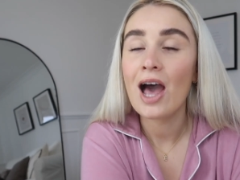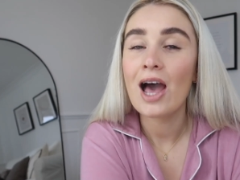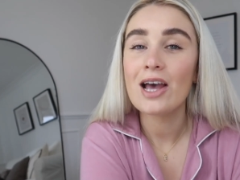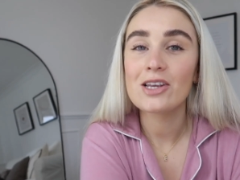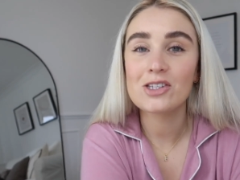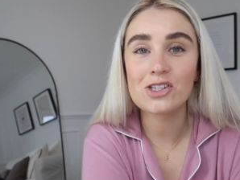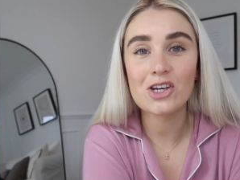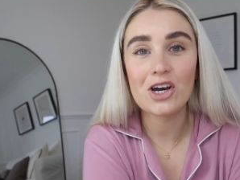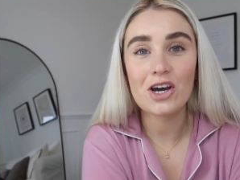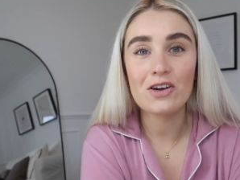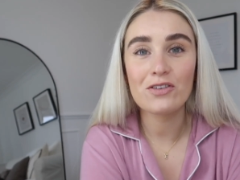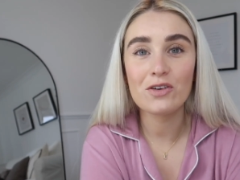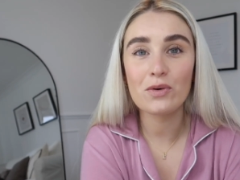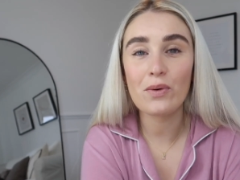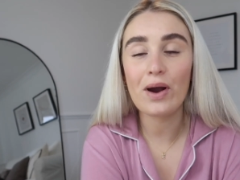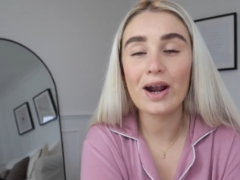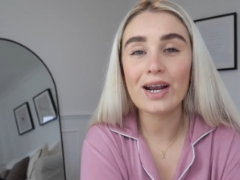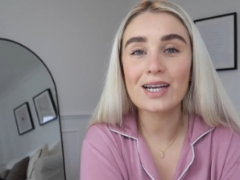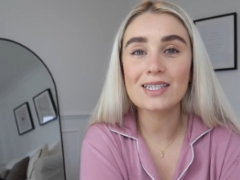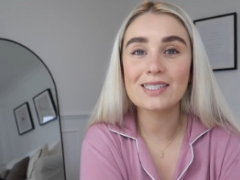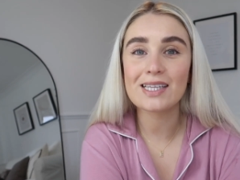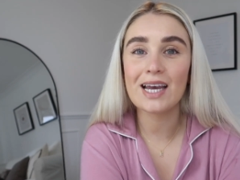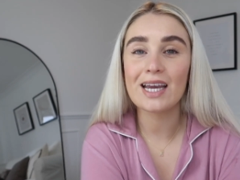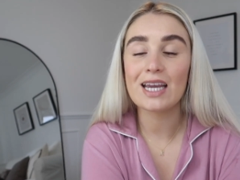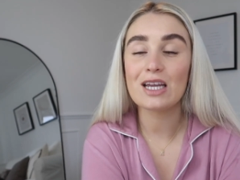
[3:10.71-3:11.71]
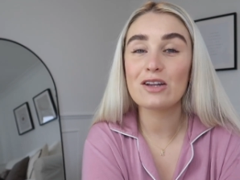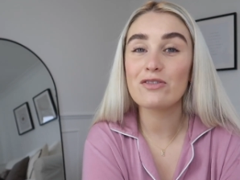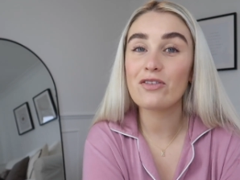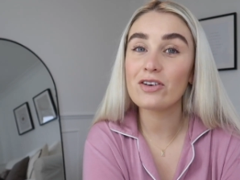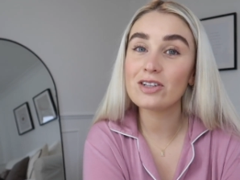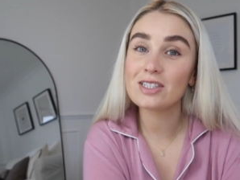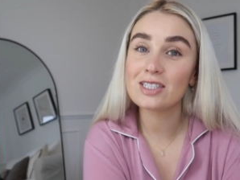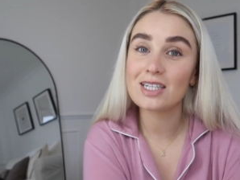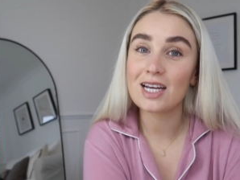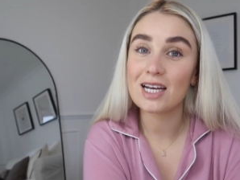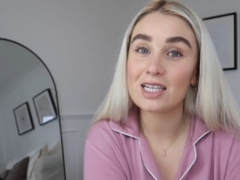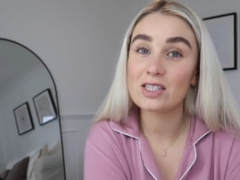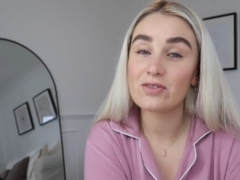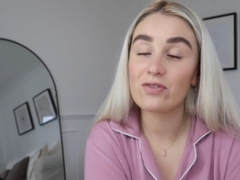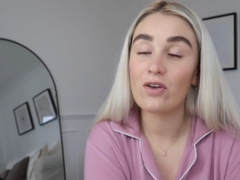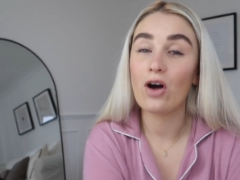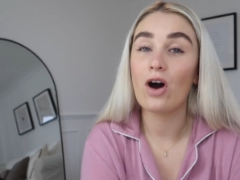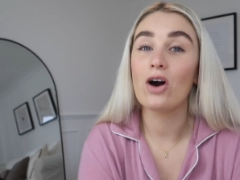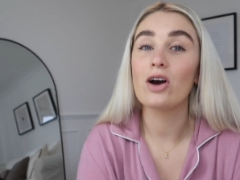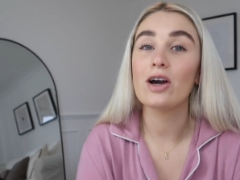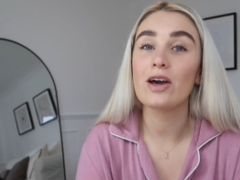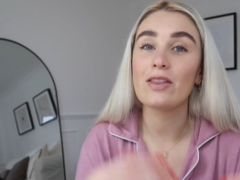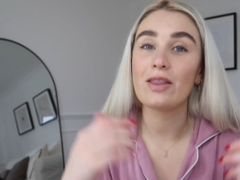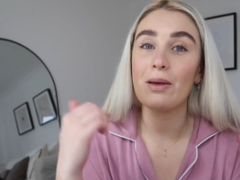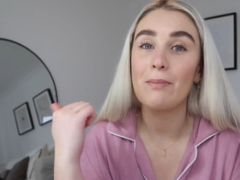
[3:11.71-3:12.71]
So if you are excited for today's
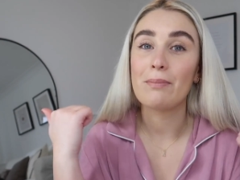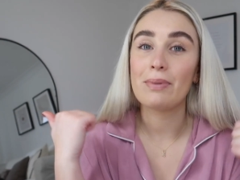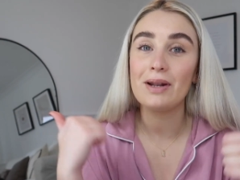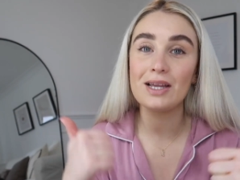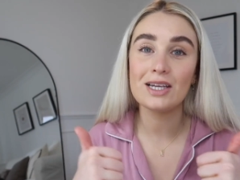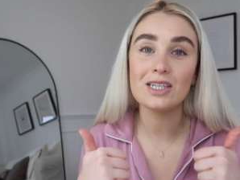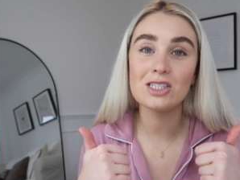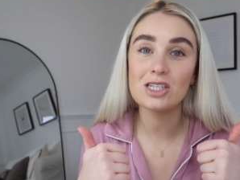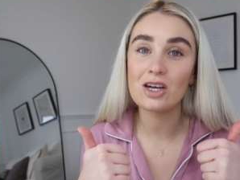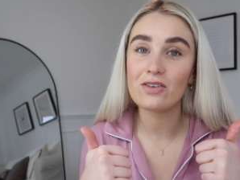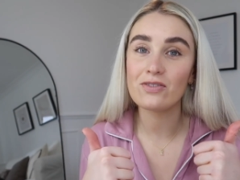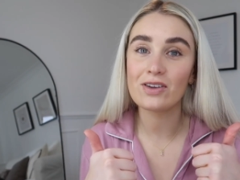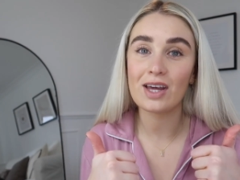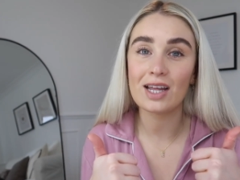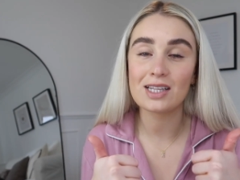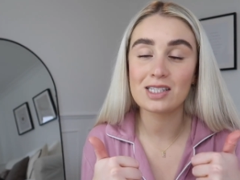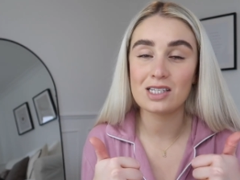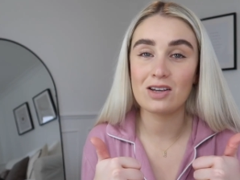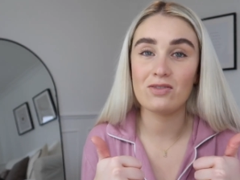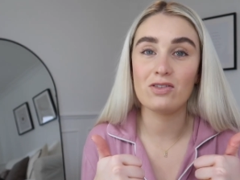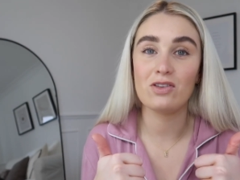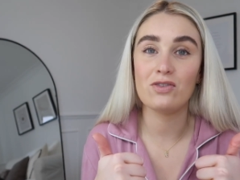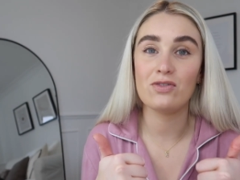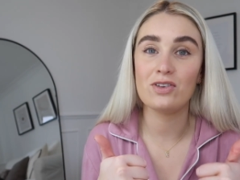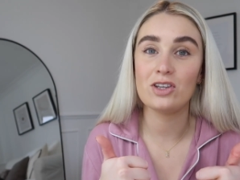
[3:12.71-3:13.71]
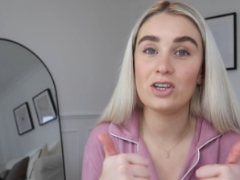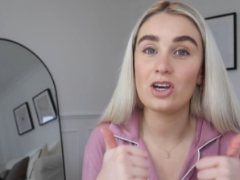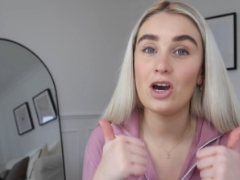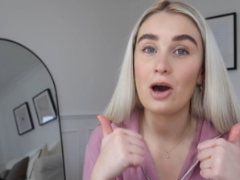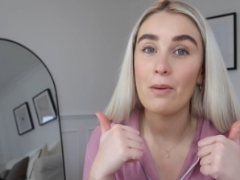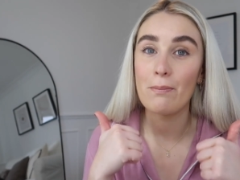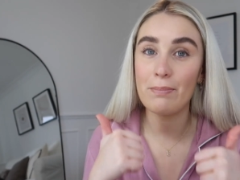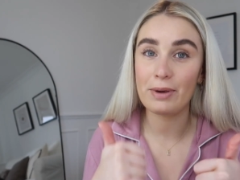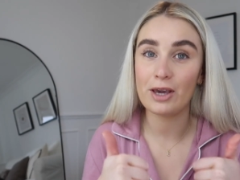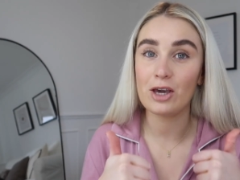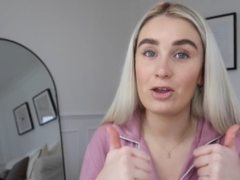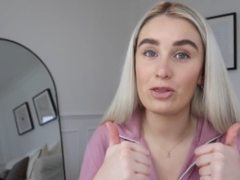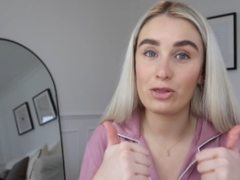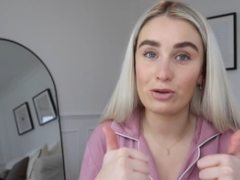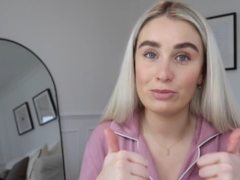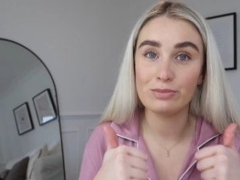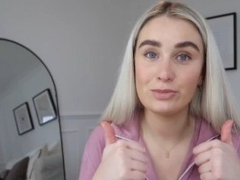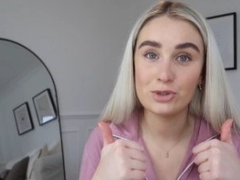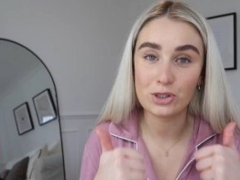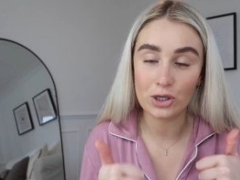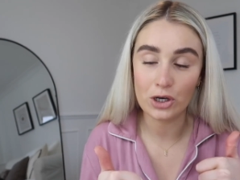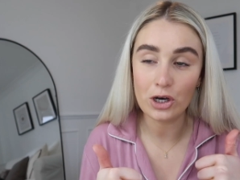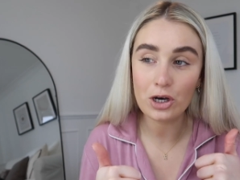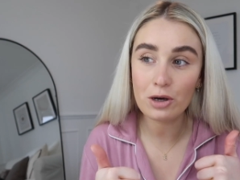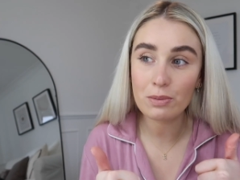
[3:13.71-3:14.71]
vlog, then please don't forget to give the video a big
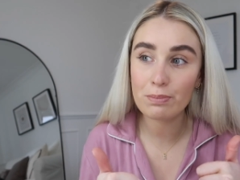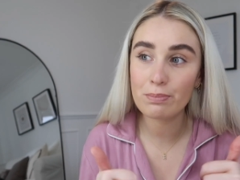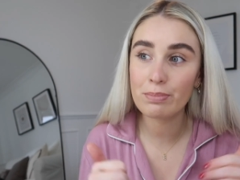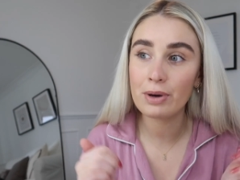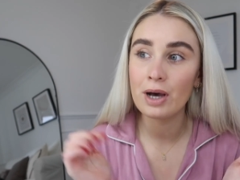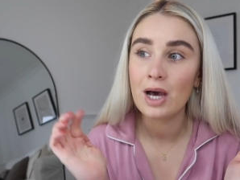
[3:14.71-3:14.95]
thumbs up.